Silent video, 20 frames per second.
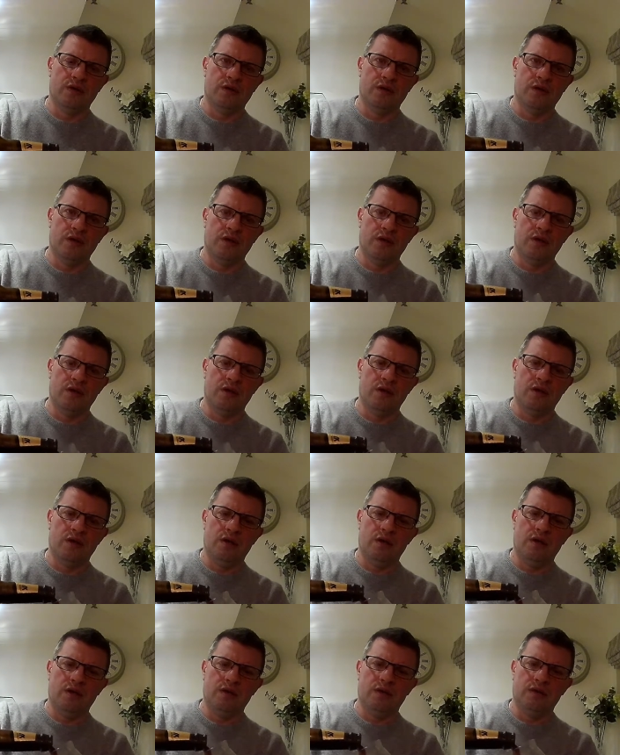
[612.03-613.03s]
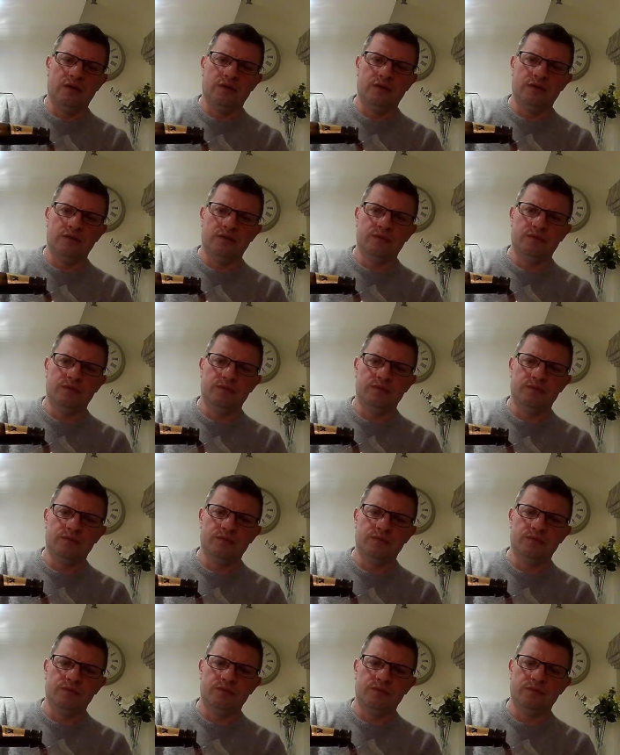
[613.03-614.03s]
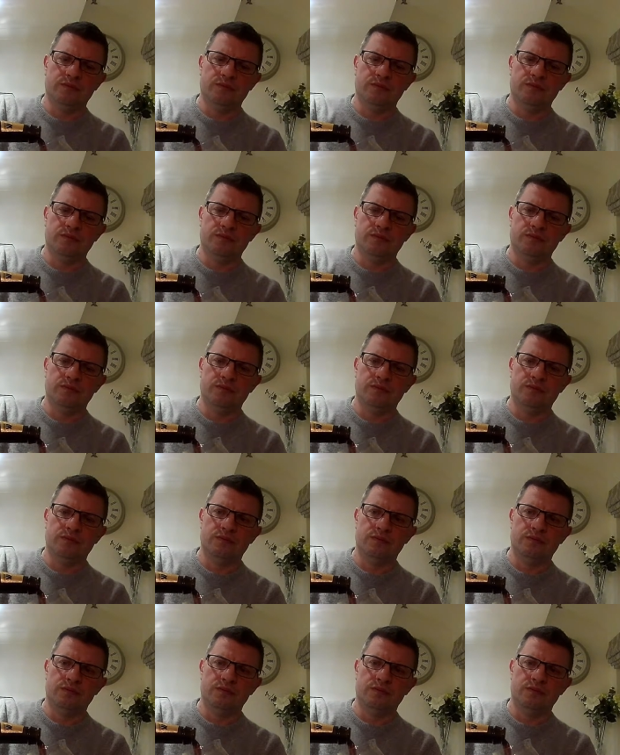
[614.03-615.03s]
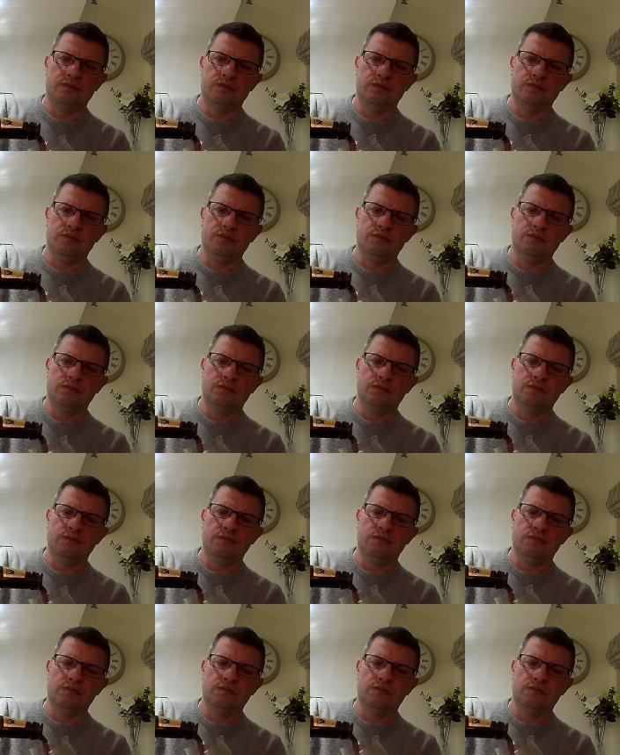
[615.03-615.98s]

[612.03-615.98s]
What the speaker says: No one is speaking in this clip.